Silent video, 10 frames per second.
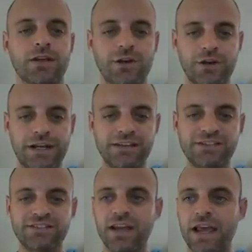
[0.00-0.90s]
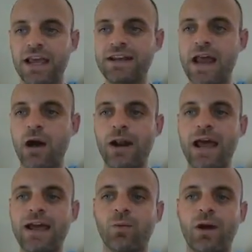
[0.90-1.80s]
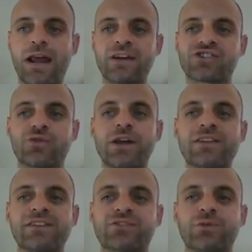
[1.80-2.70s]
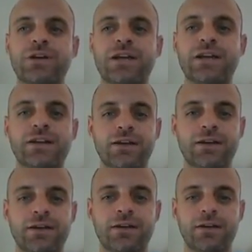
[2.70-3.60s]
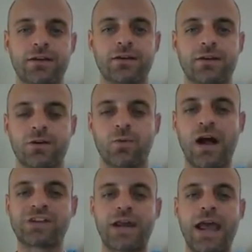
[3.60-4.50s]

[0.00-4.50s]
here it is. And now when I shrink the screen, watch